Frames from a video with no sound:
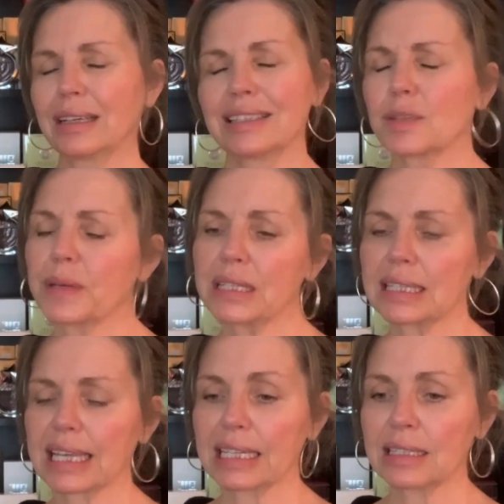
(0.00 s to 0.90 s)
It's been
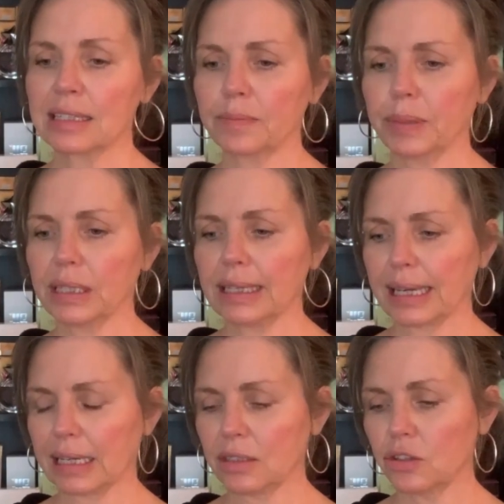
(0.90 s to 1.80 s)
said to be
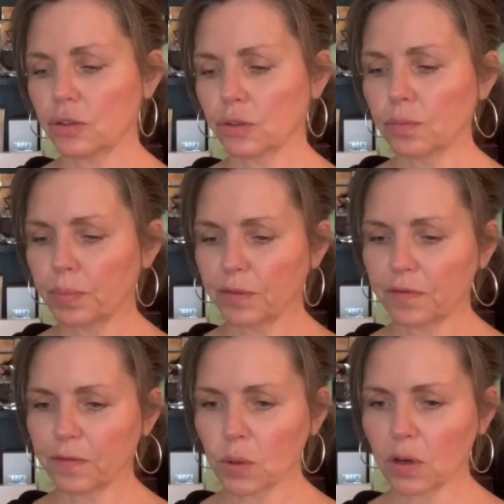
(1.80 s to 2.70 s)
a dupe
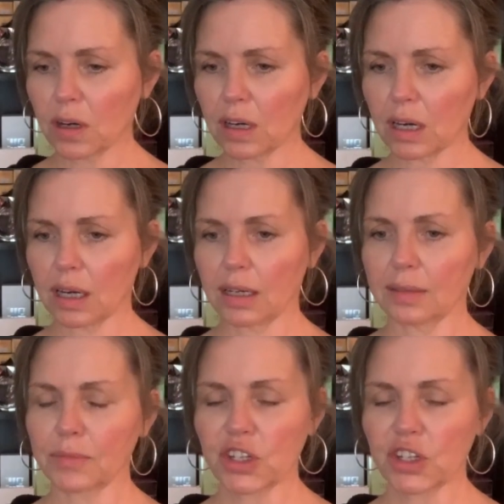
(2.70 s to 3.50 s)
for um,